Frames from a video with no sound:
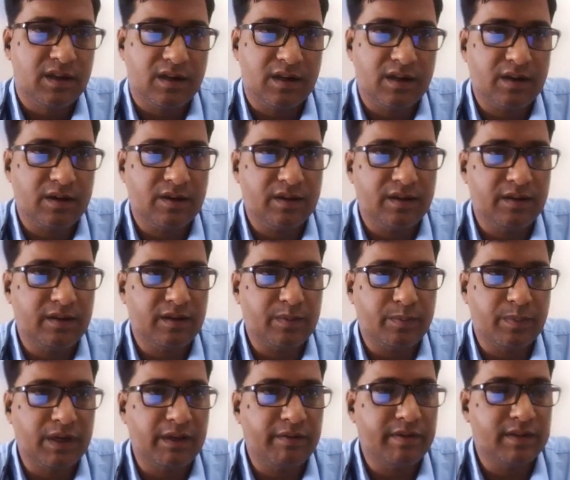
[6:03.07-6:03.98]
in the
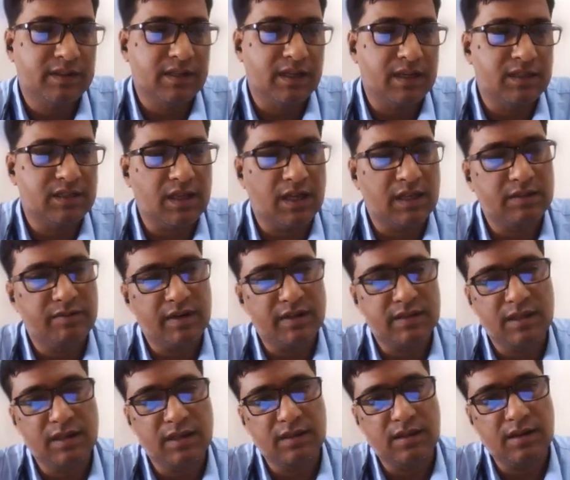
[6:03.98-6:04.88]
previous case, as we are
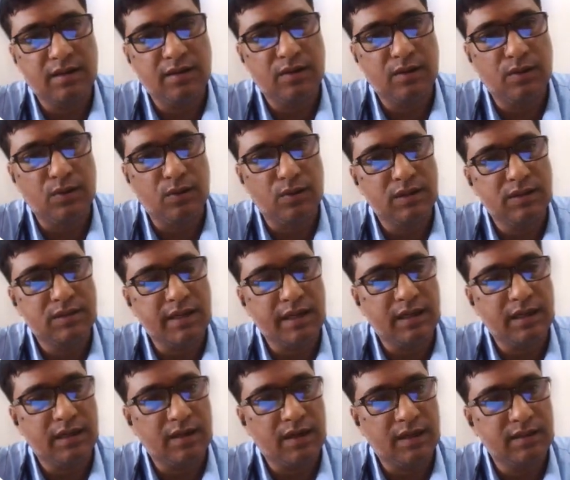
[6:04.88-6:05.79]
seeing, the load is
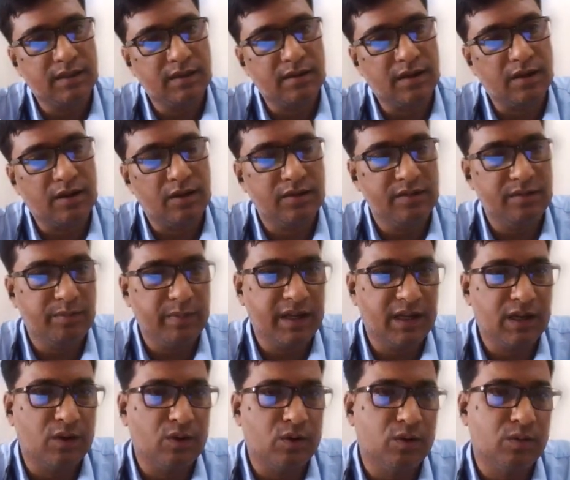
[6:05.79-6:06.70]
either
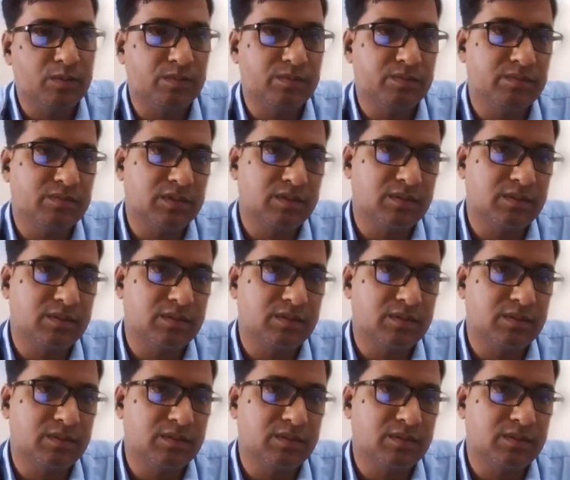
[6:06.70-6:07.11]
mega ohm,